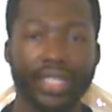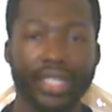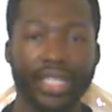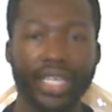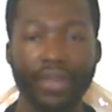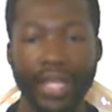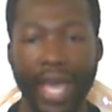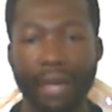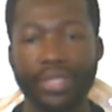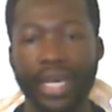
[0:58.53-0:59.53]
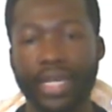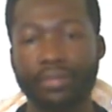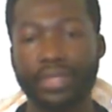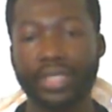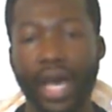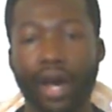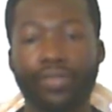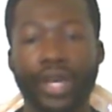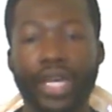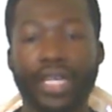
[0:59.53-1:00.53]
Even Hamza
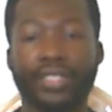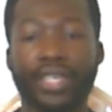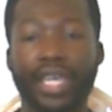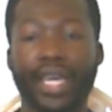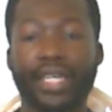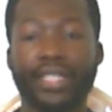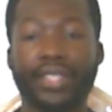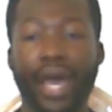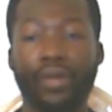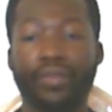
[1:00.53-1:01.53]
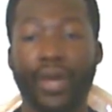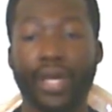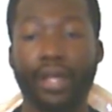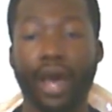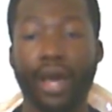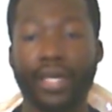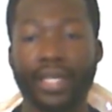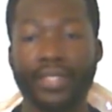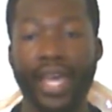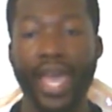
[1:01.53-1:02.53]
himself is saying that he's down to play in
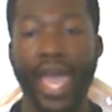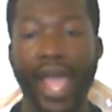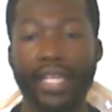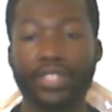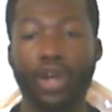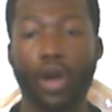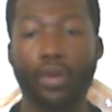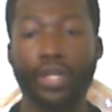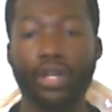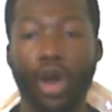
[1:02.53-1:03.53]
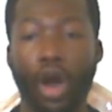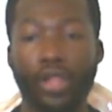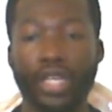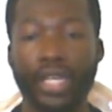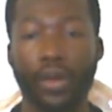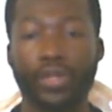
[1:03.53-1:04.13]
August, and he's already calling out